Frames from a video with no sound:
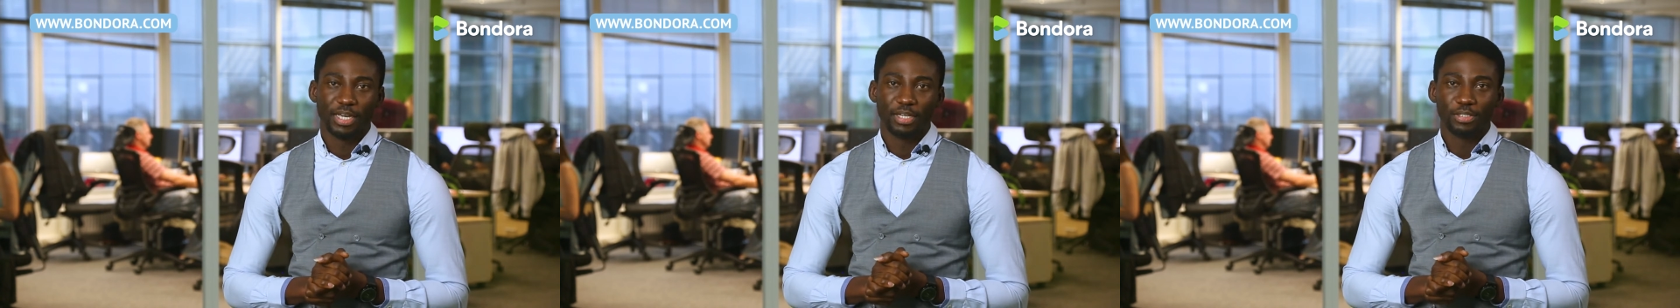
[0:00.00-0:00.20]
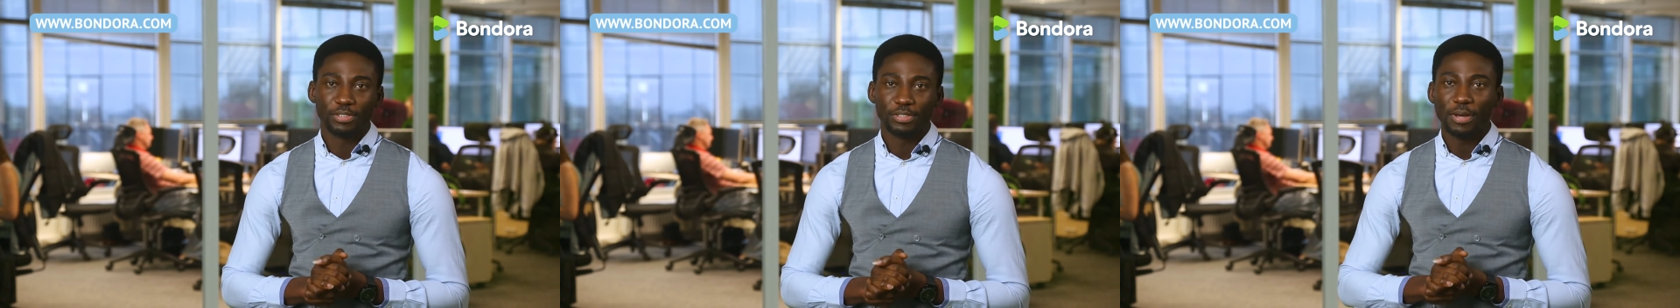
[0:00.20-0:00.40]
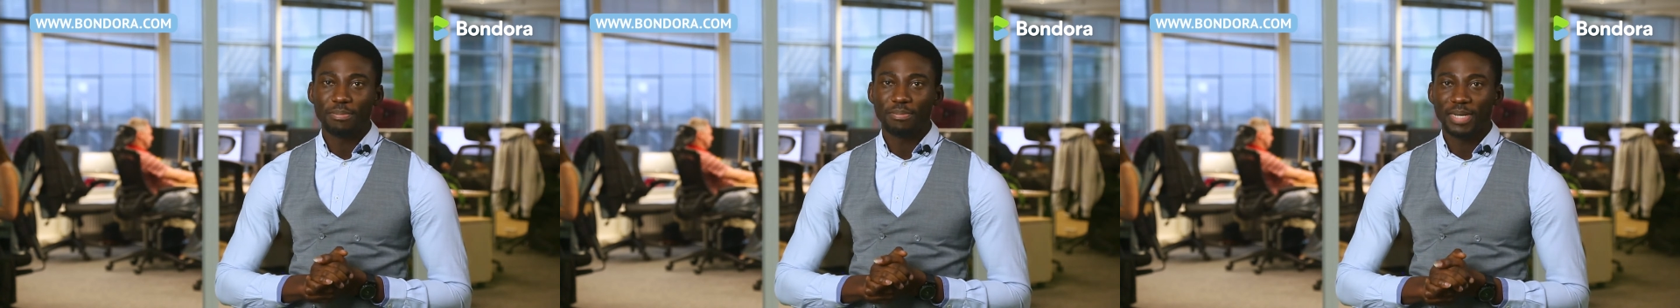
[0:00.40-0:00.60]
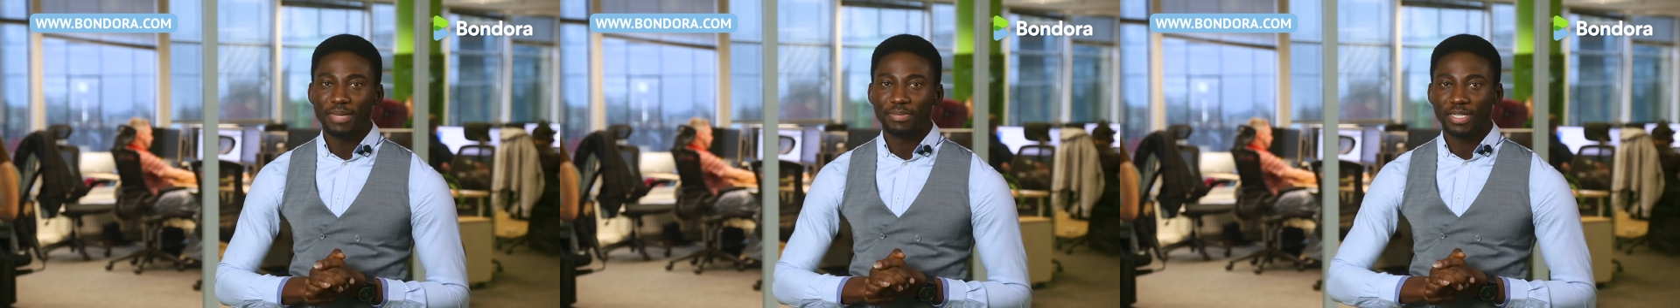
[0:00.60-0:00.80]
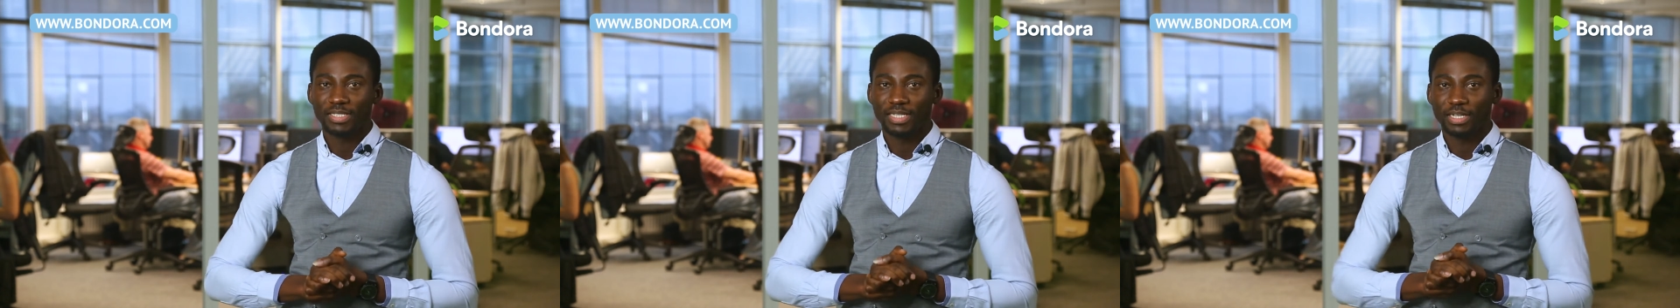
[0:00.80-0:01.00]
Some
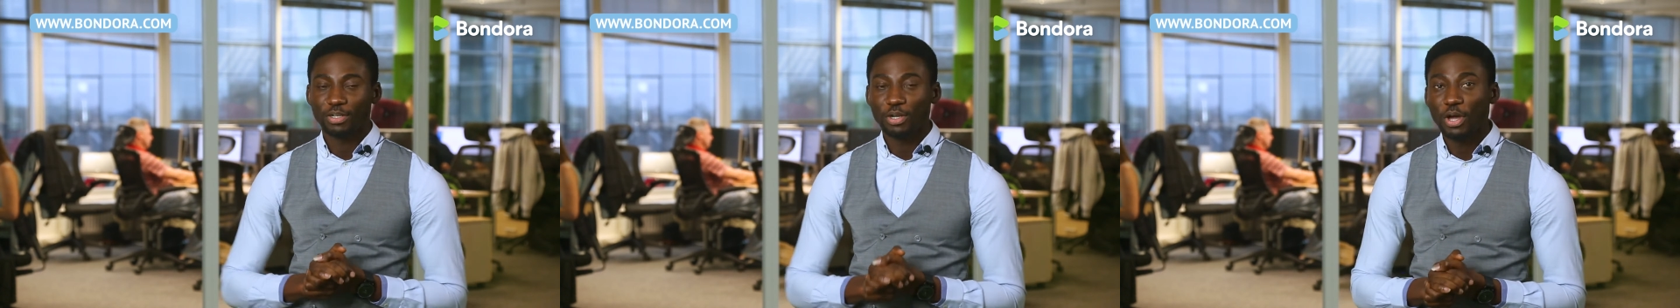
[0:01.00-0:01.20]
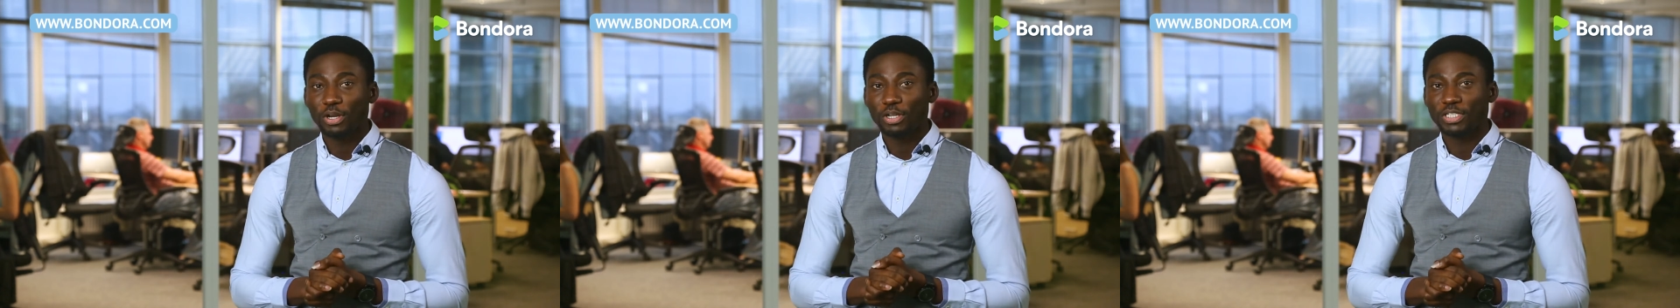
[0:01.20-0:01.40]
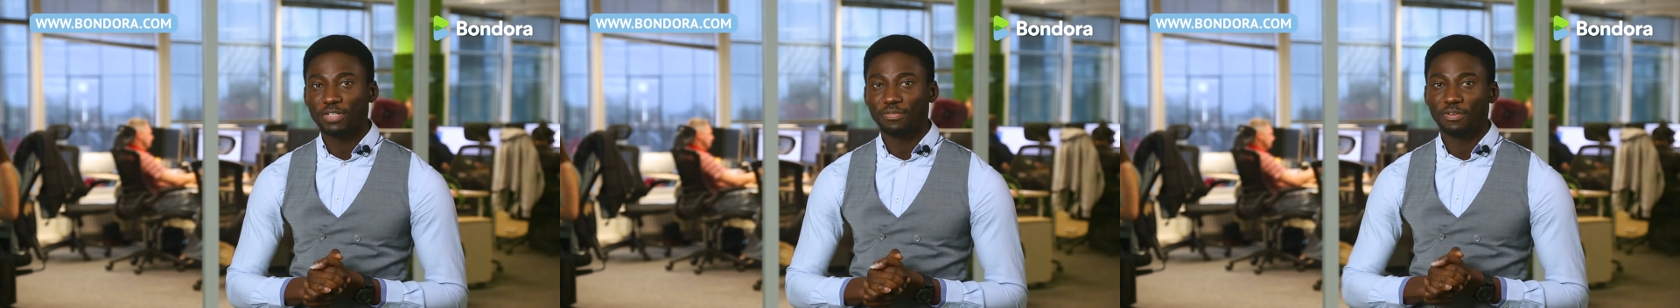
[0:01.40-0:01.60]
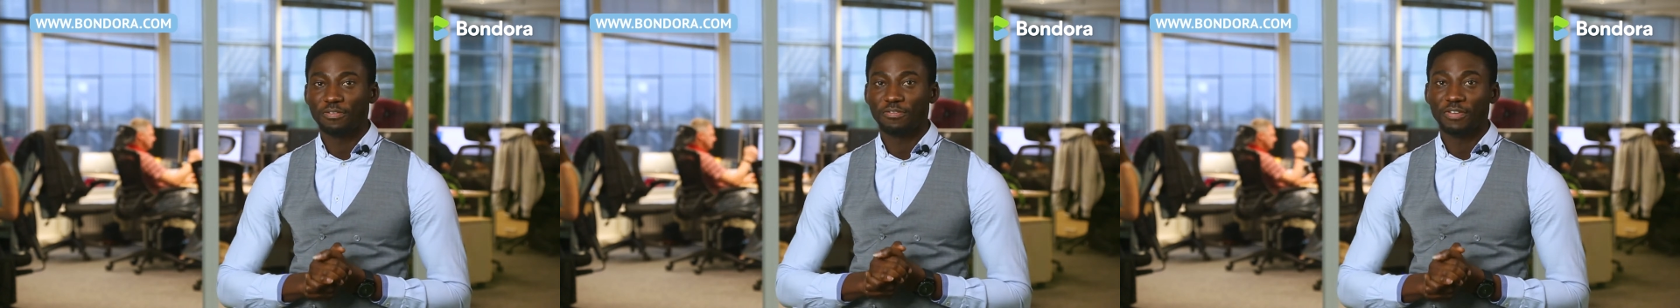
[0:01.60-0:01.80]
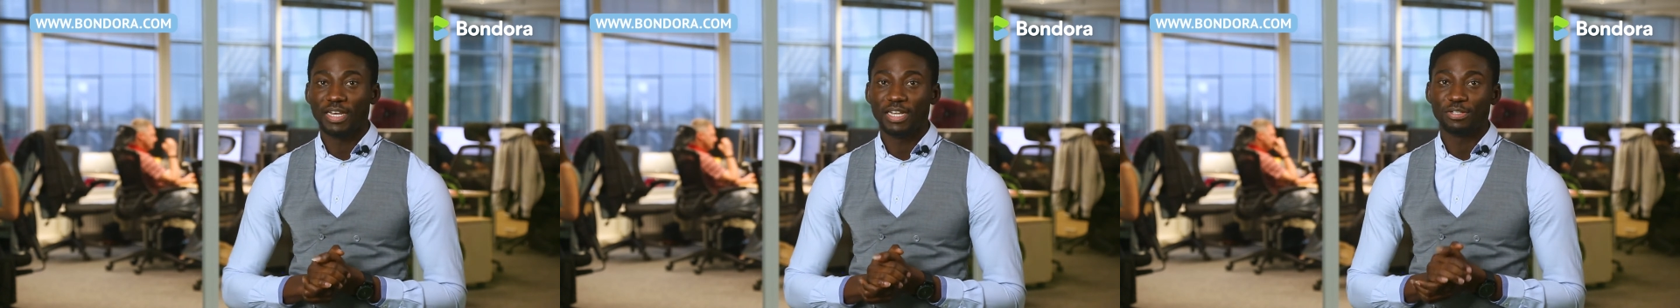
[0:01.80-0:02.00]
blame the technology for
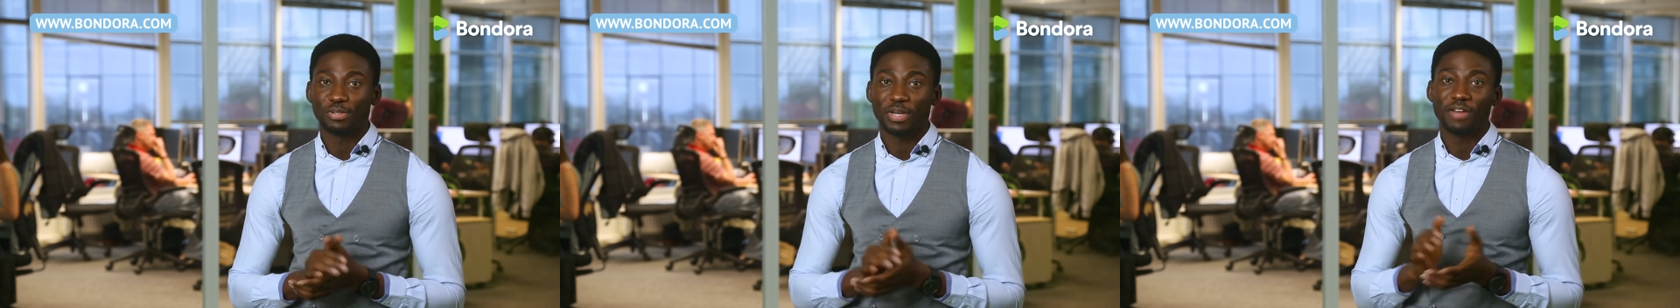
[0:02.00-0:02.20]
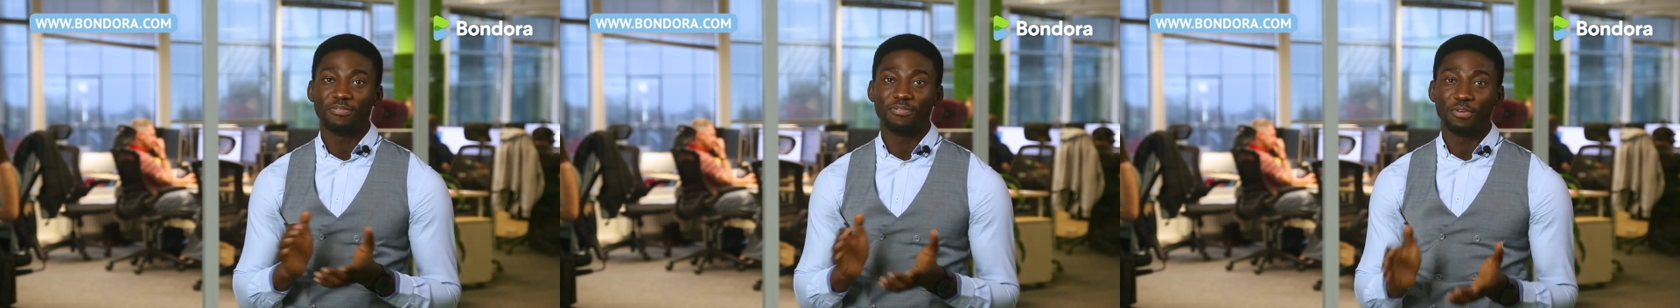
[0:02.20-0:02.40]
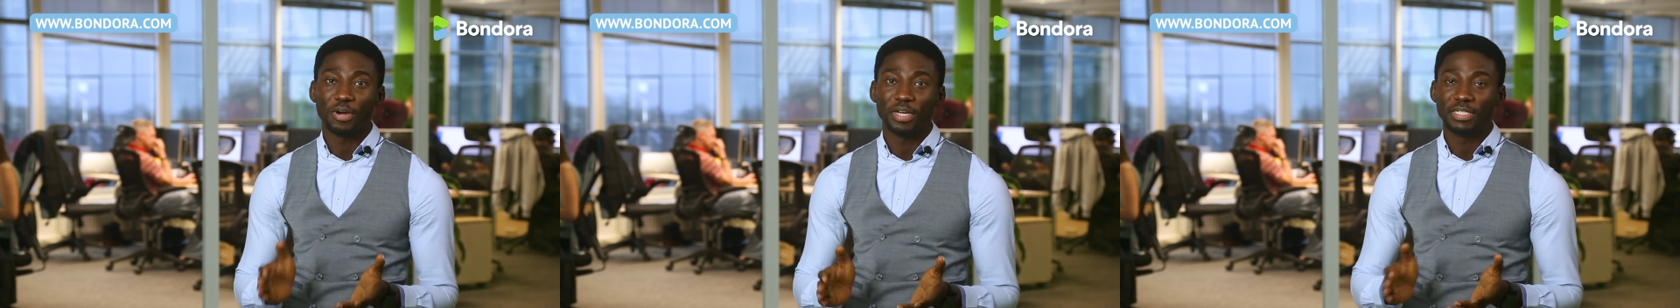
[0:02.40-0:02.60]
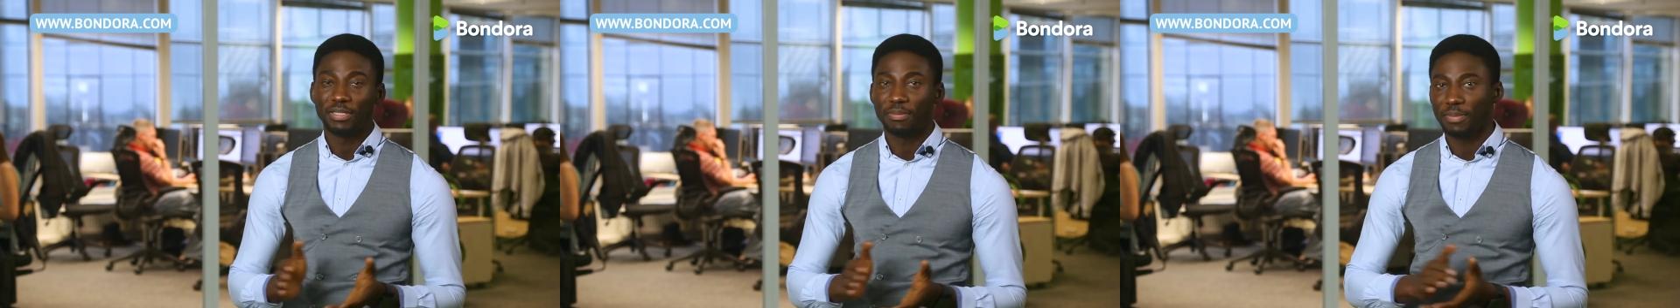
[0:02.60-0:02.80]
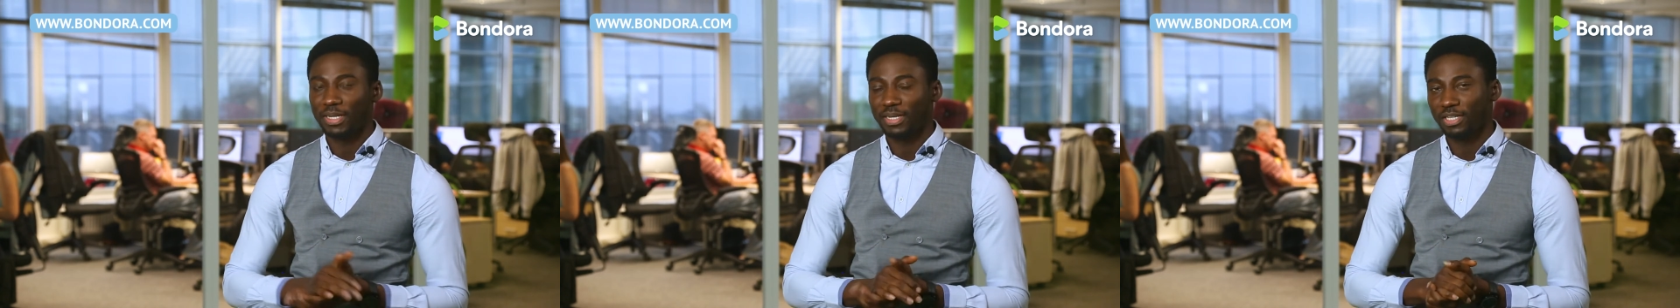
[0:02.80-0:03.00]
failing to avoid the
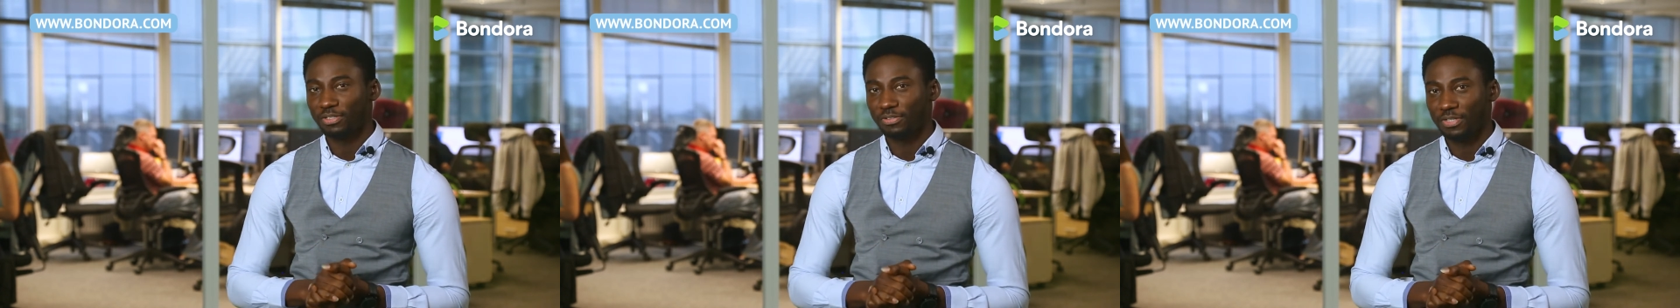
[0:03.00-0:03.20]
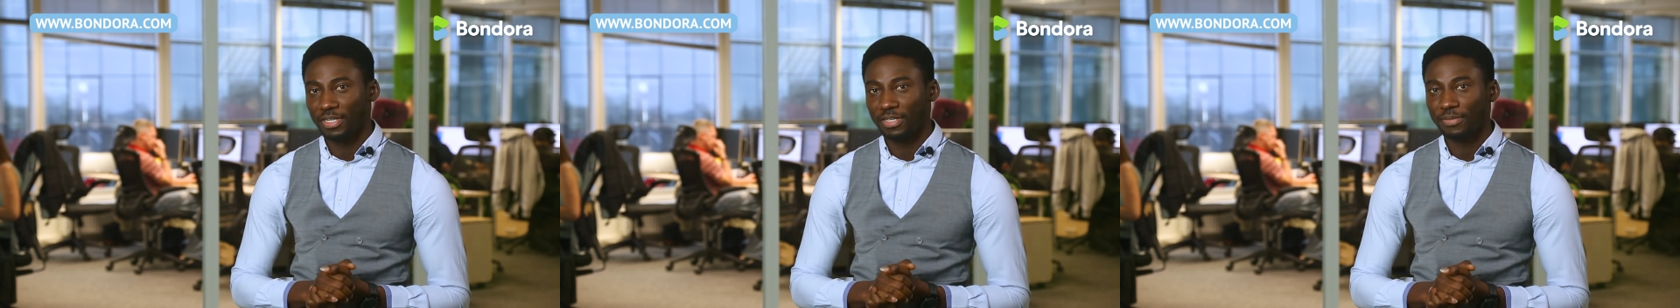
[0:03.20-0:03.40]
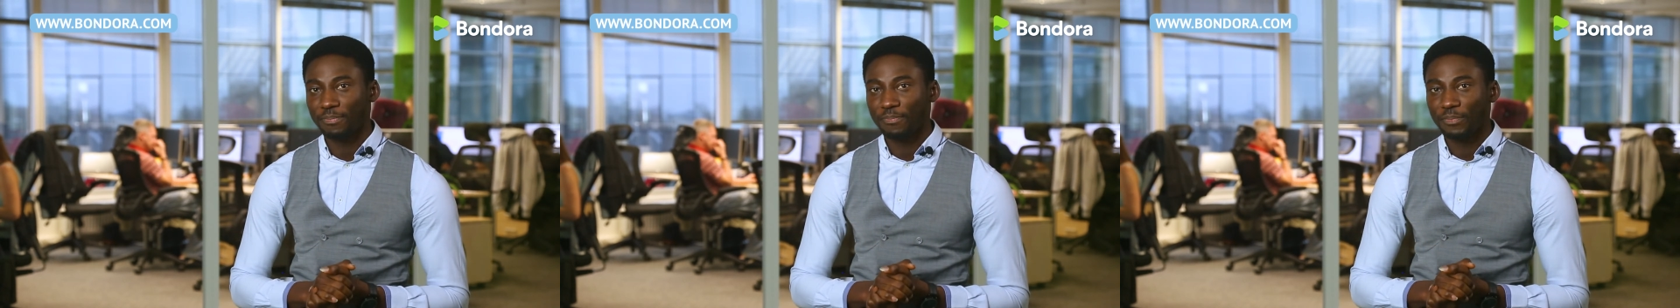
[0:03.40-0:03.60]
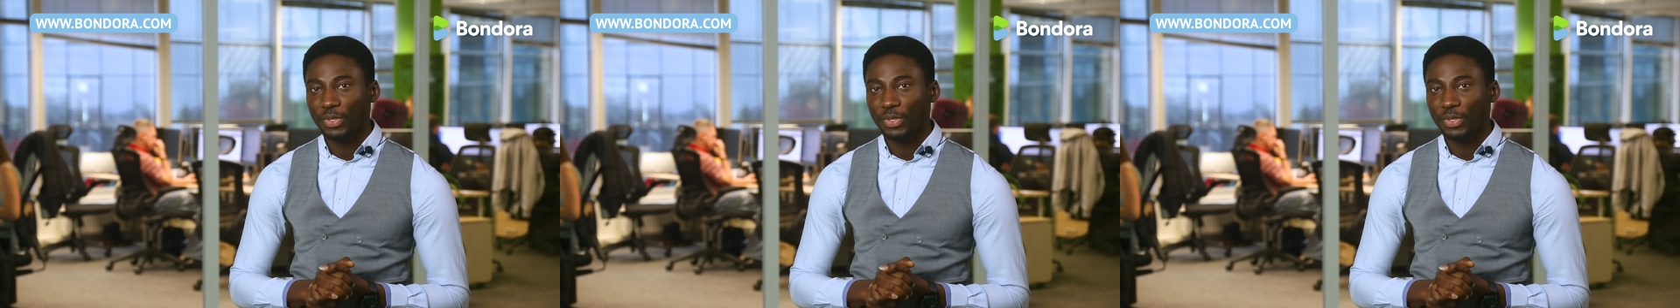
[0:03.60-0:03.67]
pedestrian,